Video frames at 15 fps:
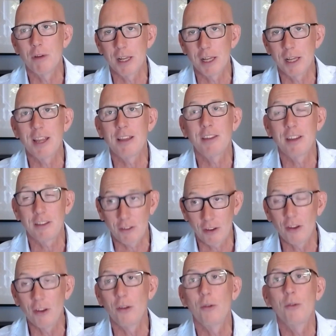really easy
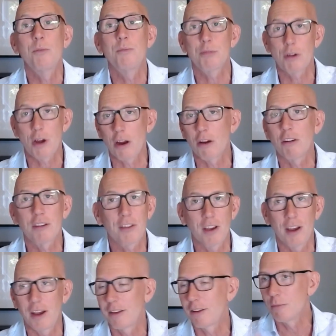to
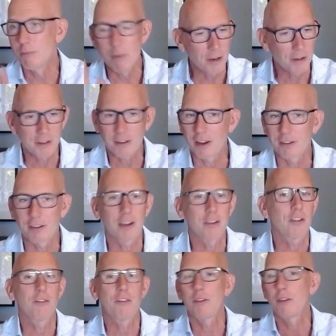prioritize
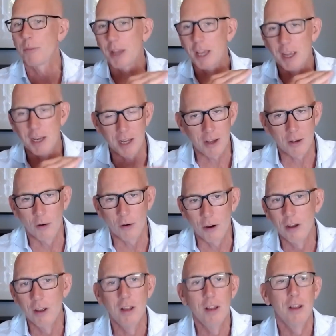monetization from the beginning
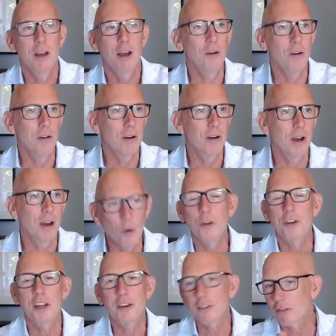or
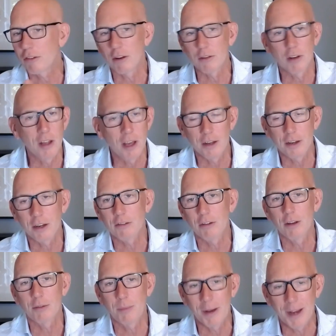audience growth, learner
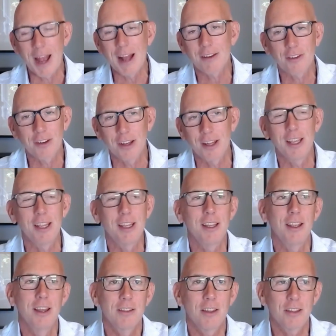growth. But
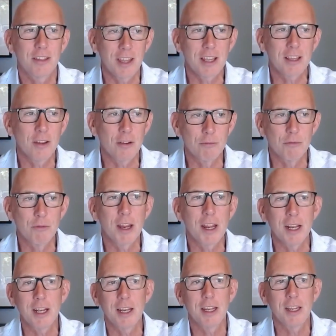actually, the thing that
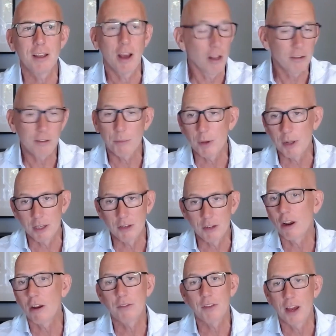really ultimately
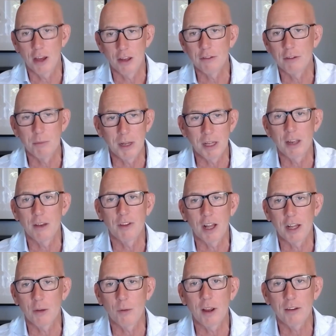drove that 100 million
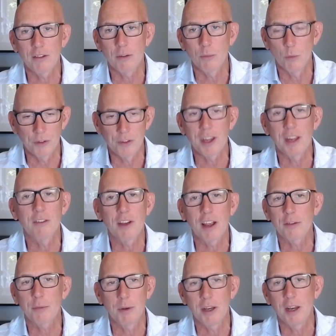valuation was the
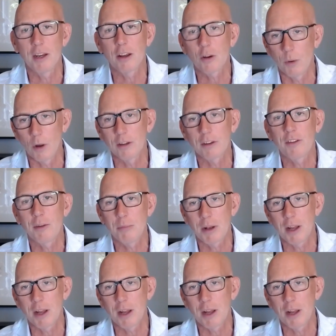investment in a quality